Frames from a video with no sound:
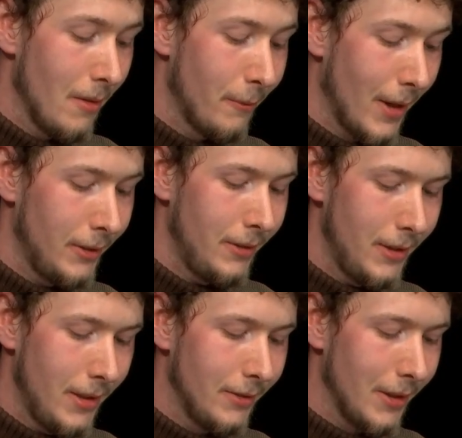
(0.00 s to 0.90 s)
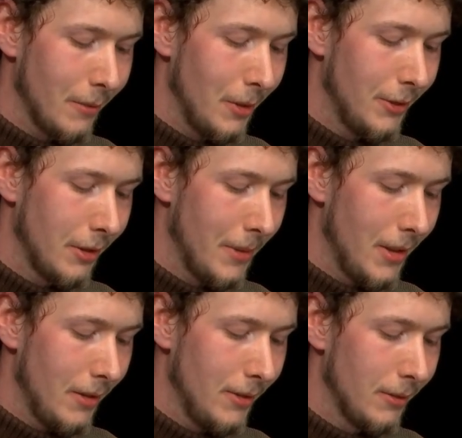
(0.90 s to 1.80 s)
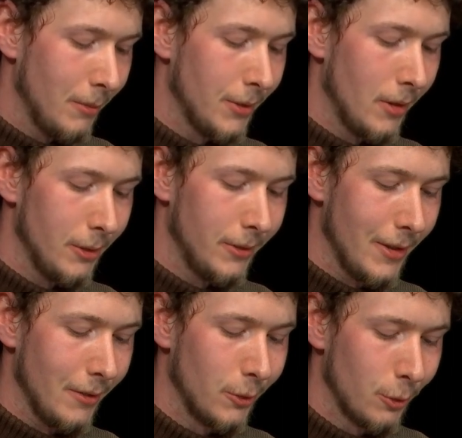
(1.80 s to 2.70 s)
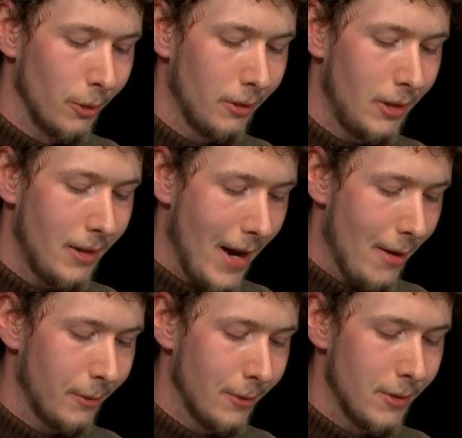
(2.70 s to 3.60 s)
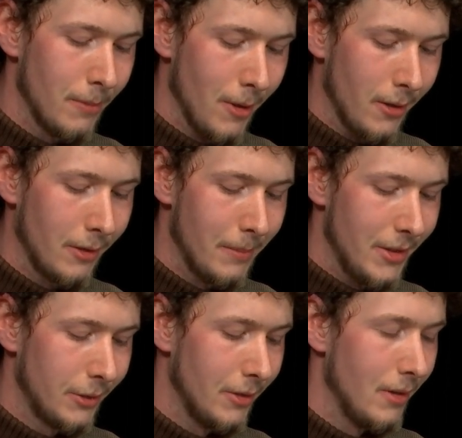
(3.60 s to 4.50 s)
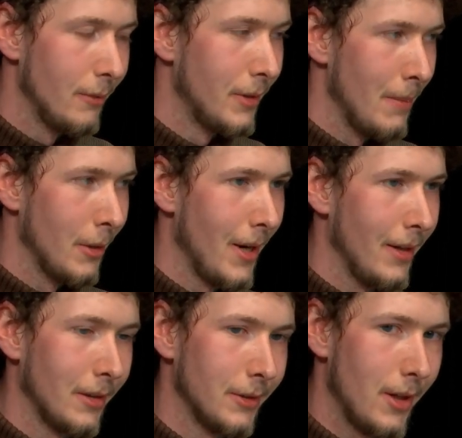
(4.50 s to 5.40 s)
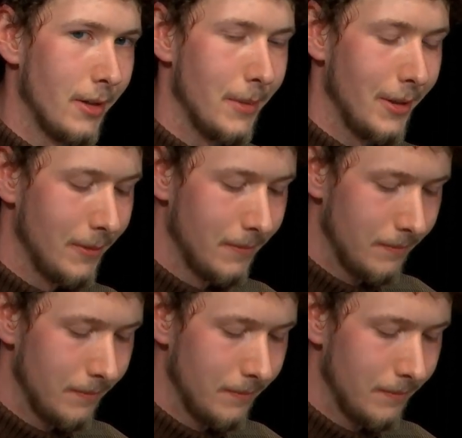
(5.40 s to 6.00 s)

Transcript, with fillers: founding the Antiquities Committees was undertaken shortly after the proclamation of democratic autonomy.